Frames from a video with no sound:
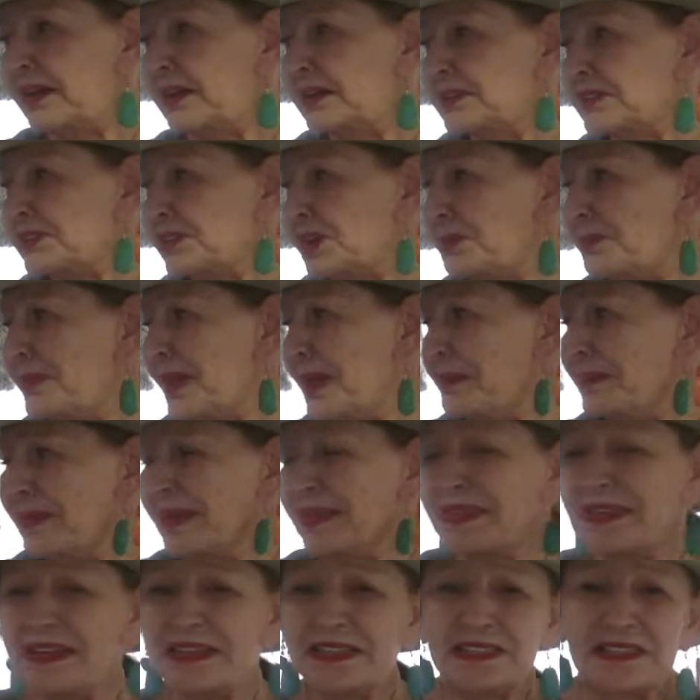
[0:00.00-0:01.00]
So
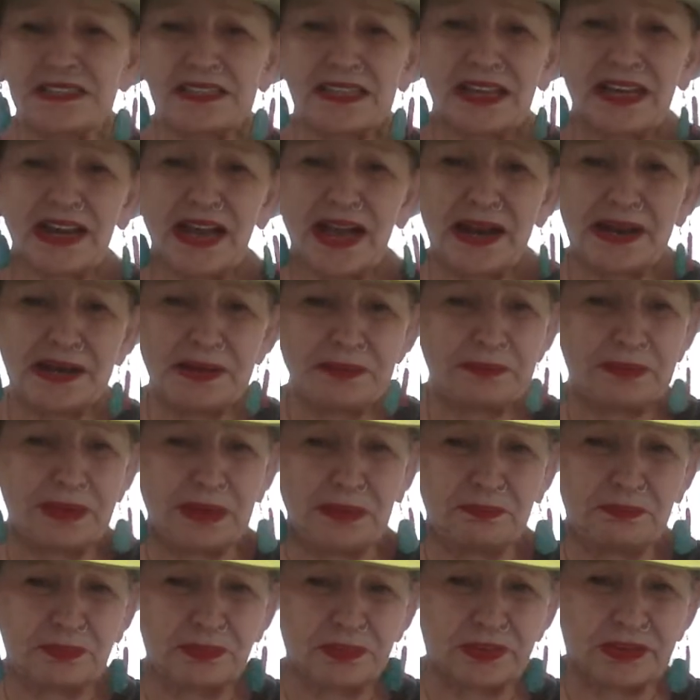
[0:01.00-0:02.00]
maybe these are the kind of
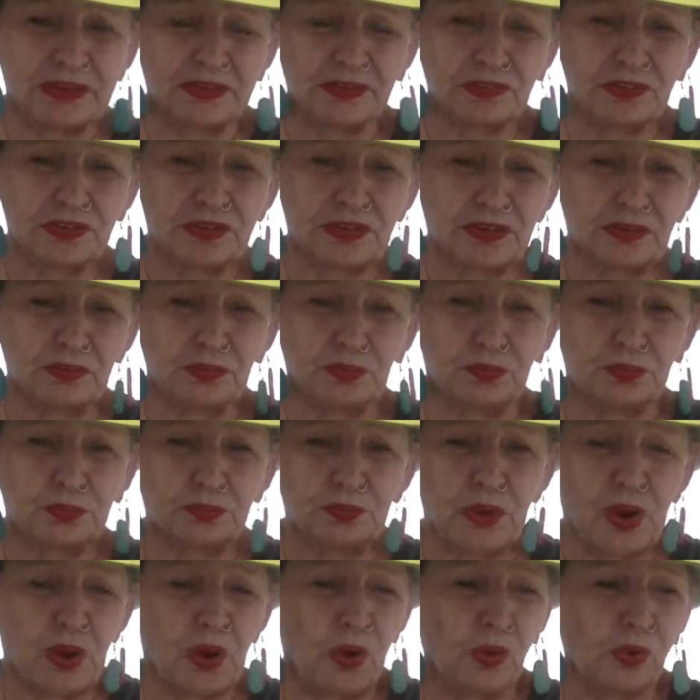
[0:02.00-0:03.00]
people that, that
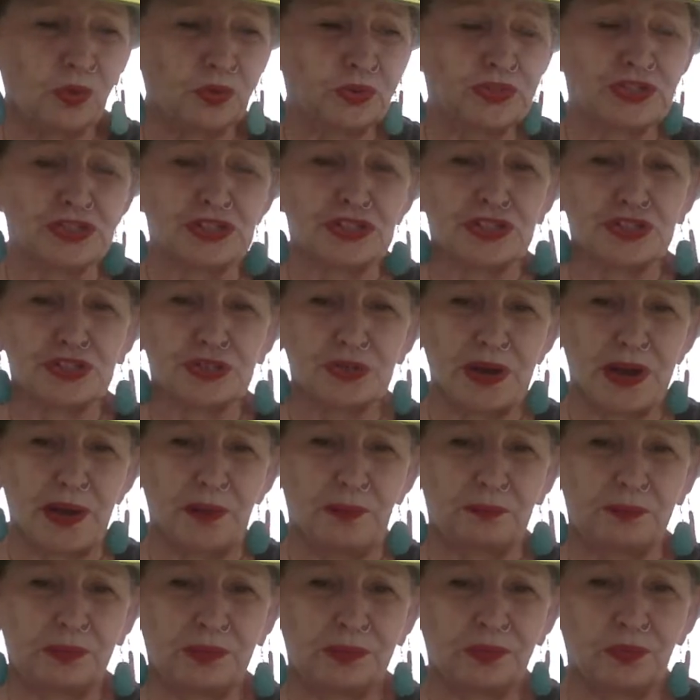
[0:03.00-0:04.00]
hold to
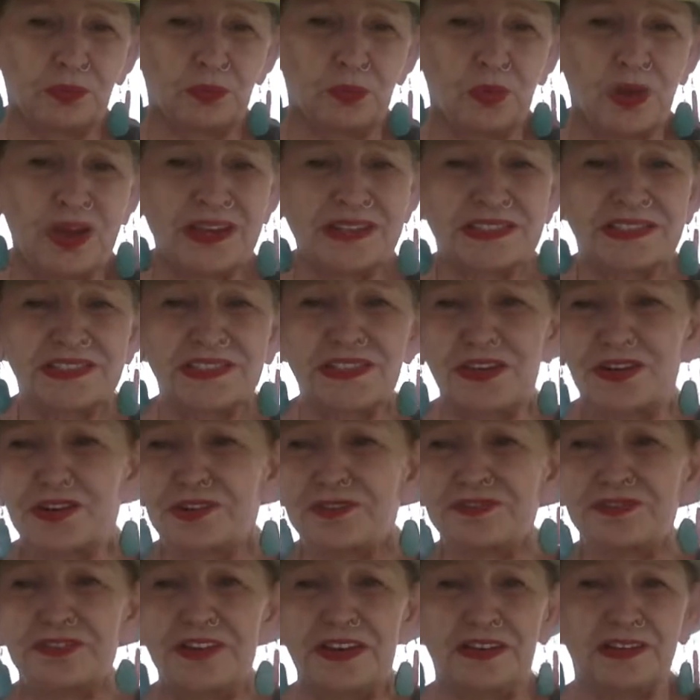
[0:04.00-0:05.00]
Trump, ones that are
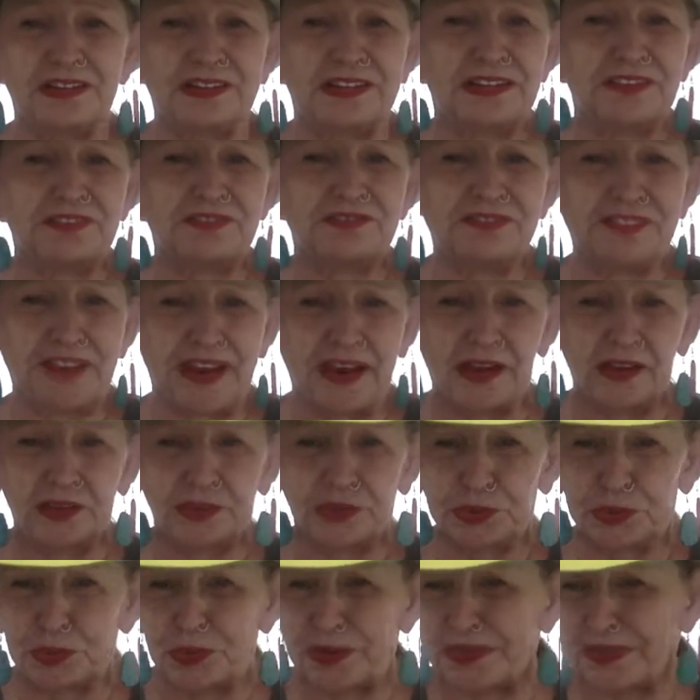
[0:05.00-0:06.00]
feeling
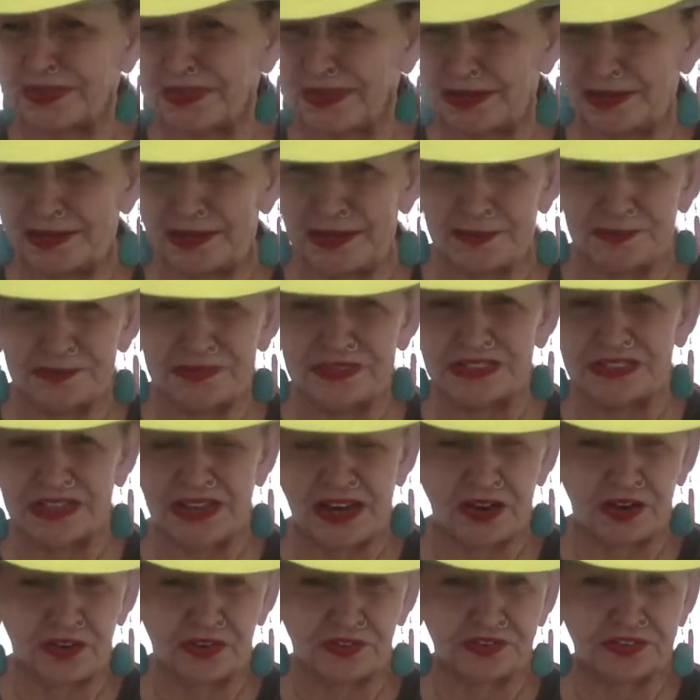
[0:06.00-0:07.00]
failed within
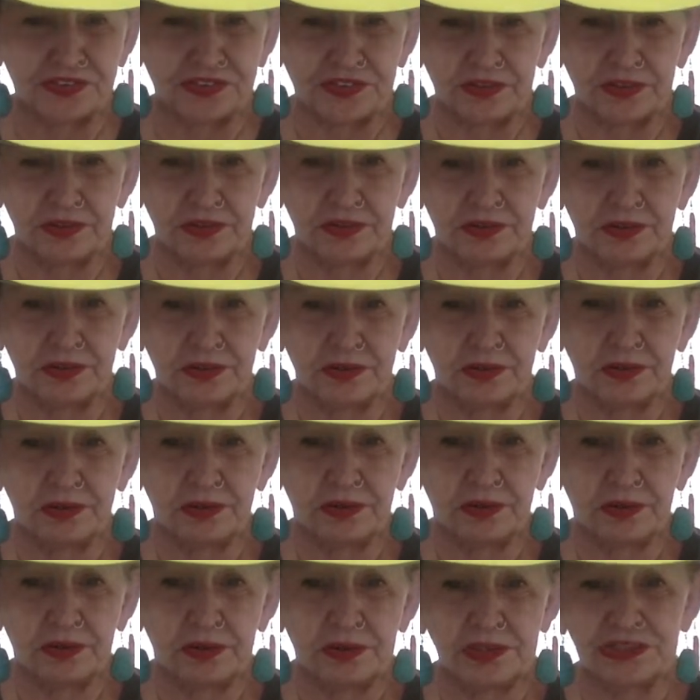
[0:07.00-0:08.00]
themselves.
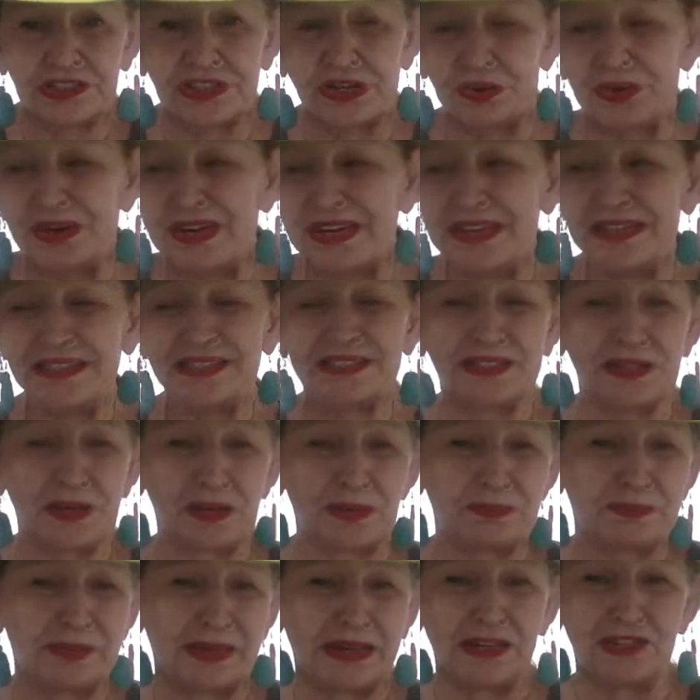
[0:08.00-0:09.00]
So he's their
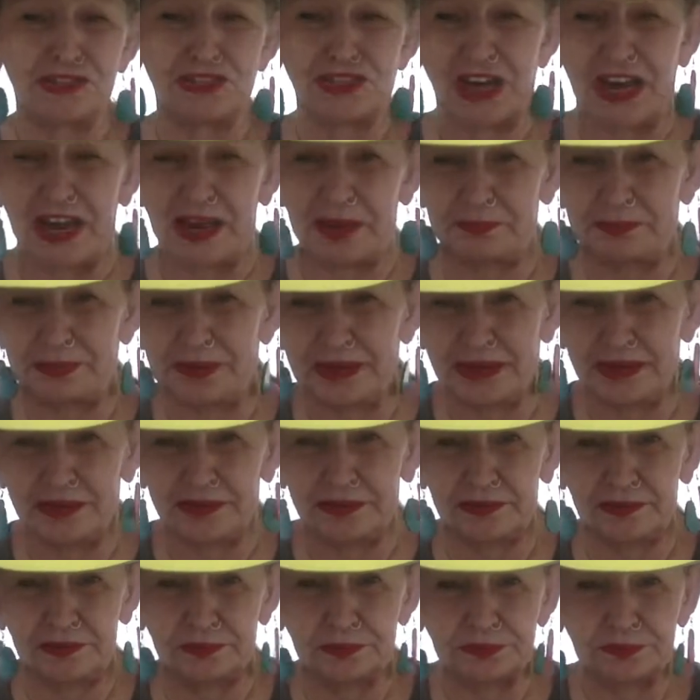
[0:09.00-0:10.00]
big
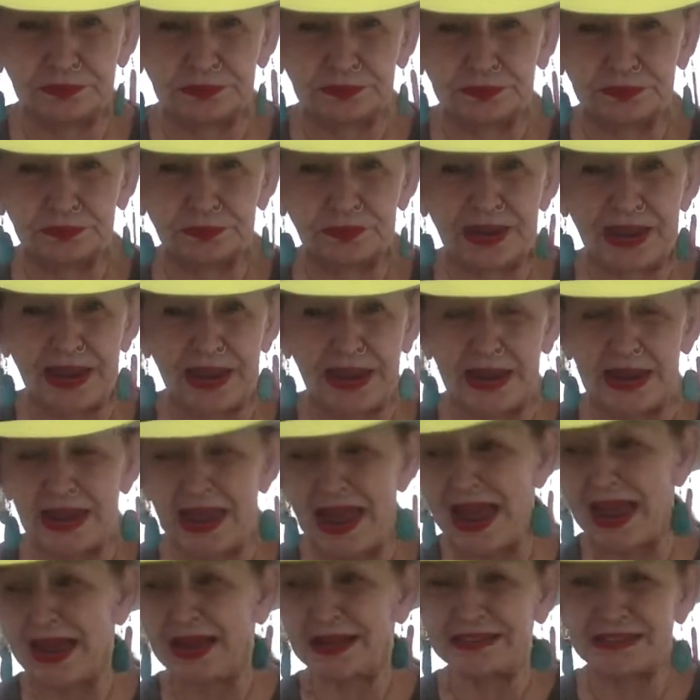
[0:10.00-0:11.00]
champion, okay,
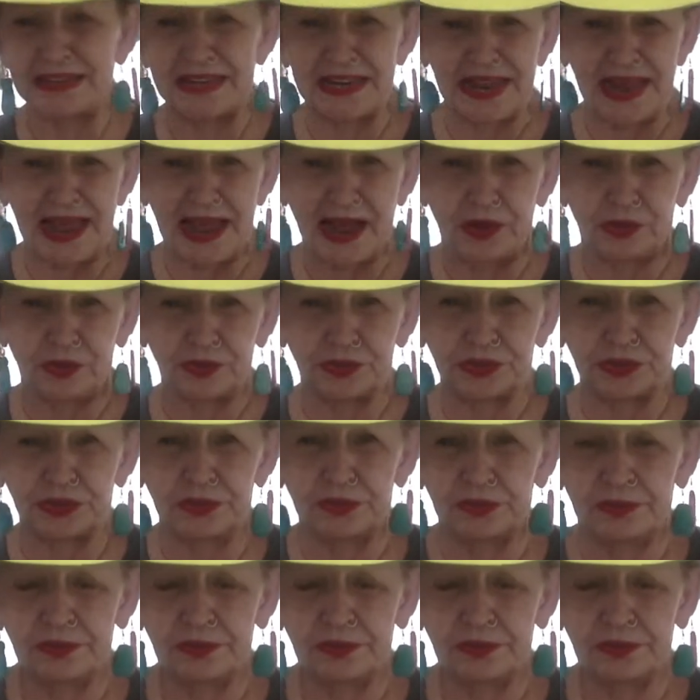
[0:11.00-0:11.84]
acting out.